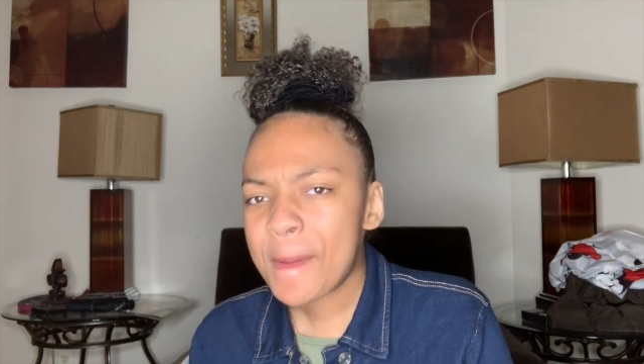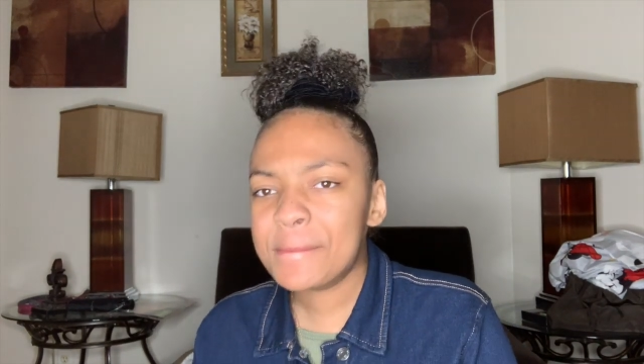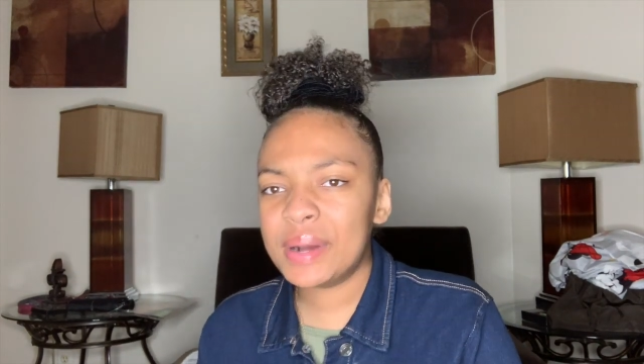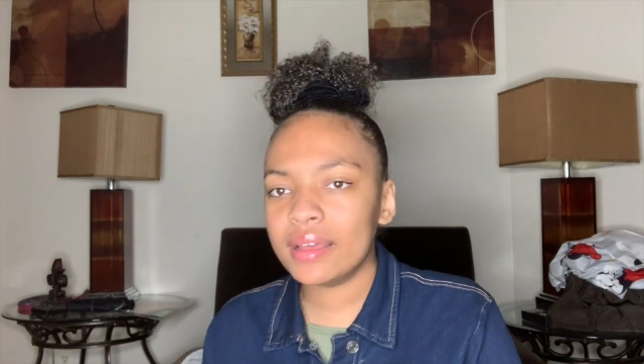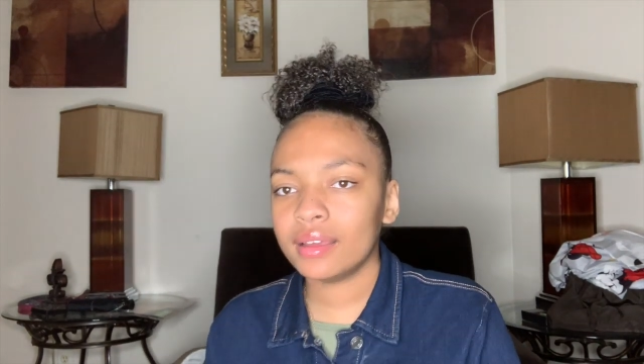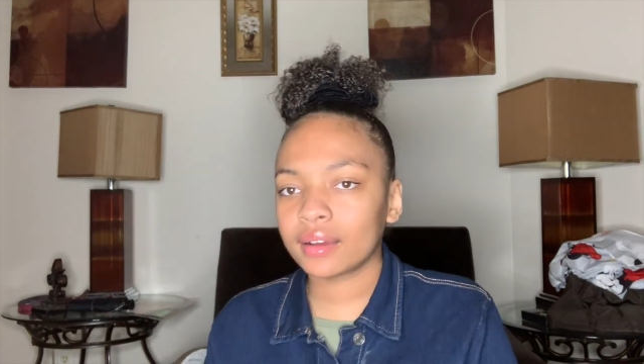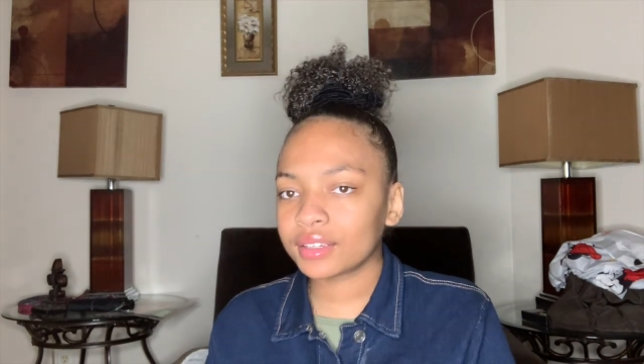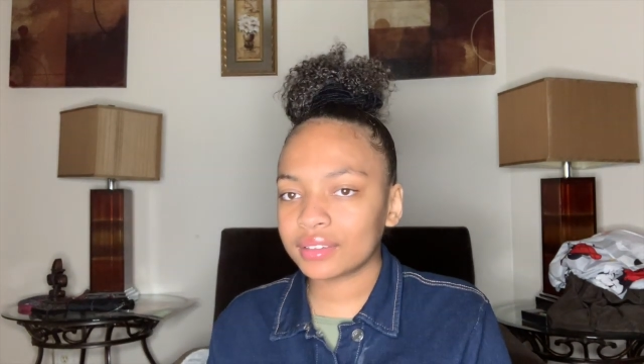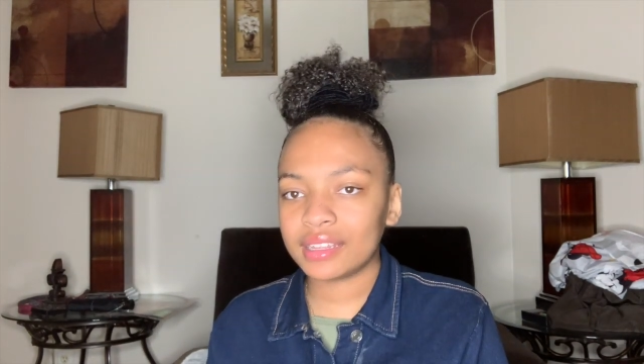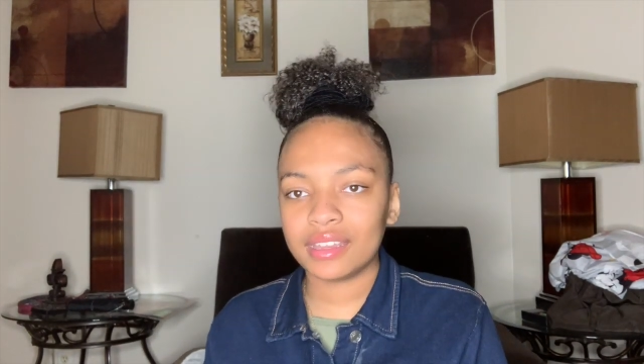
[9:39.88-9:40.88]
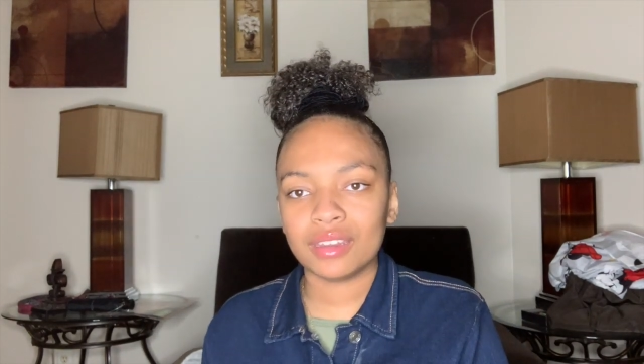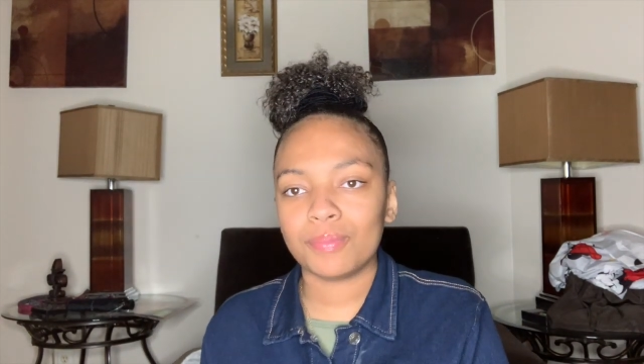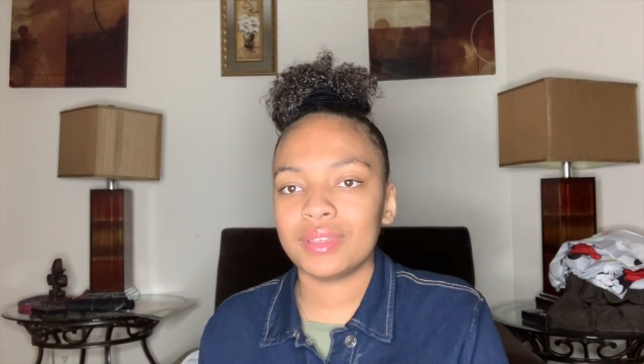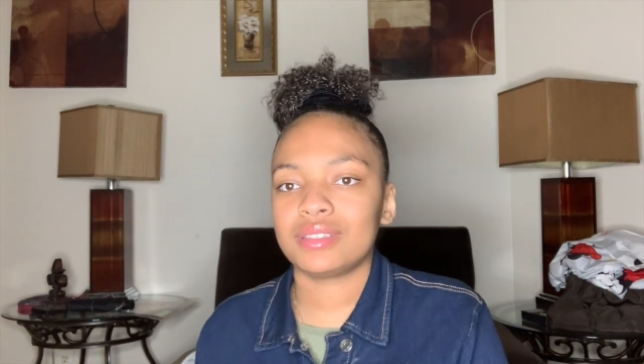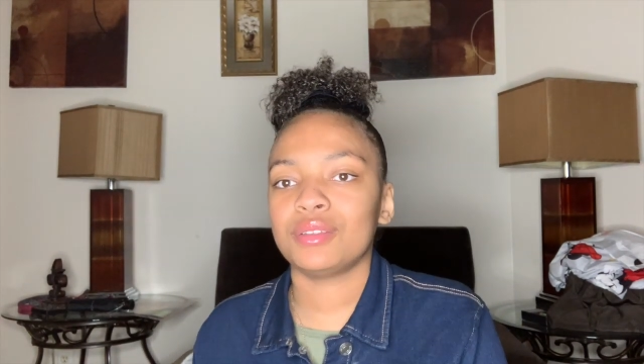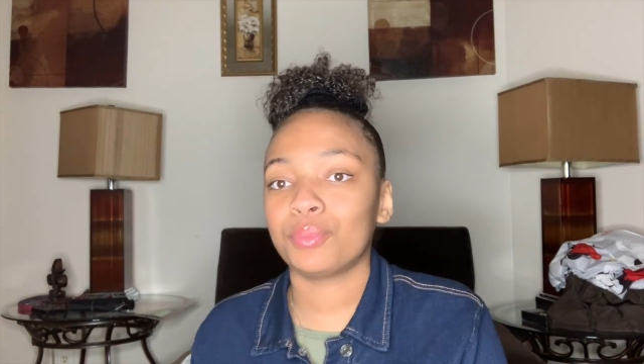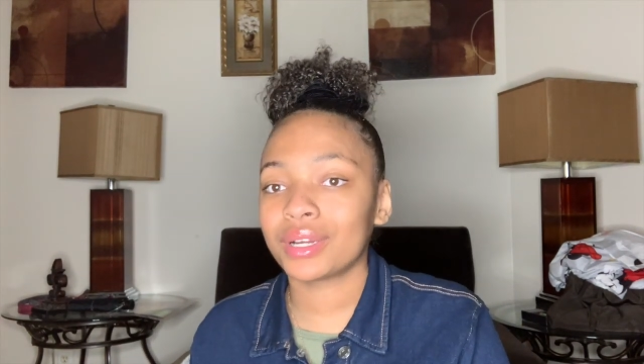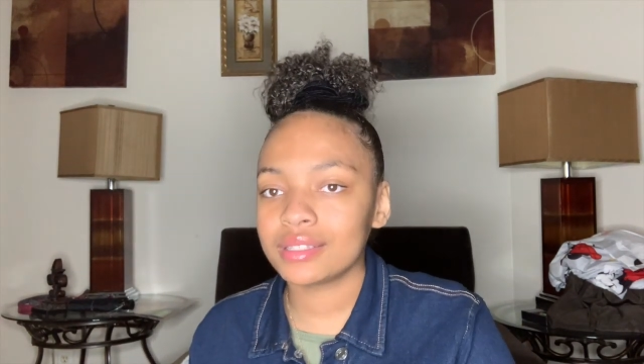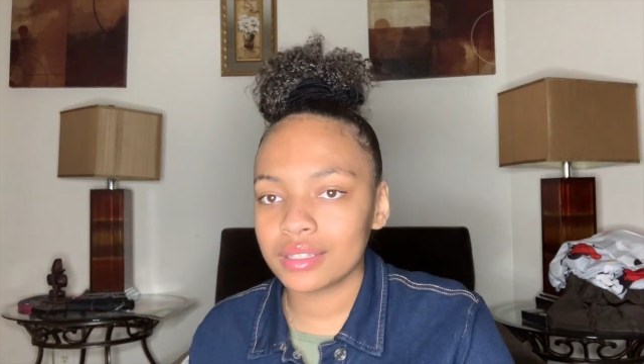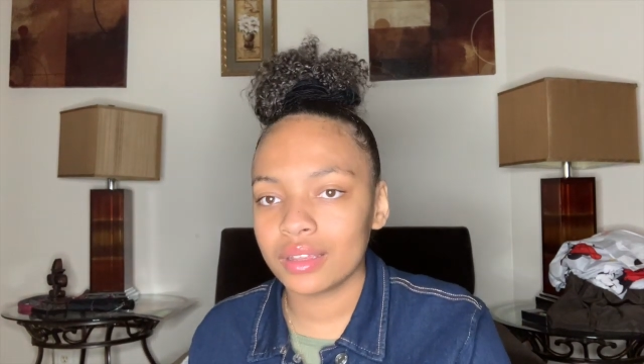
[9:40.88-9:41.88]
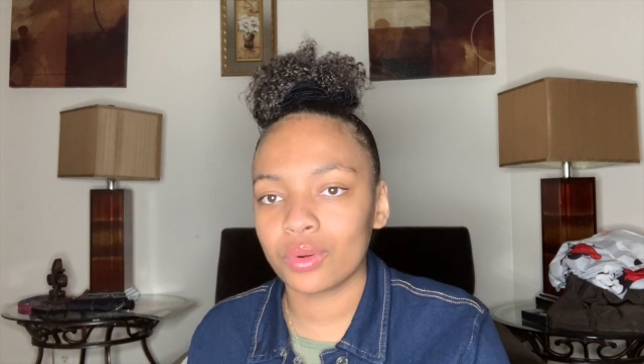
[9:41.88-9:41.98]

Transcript: but are you going to end up in prison,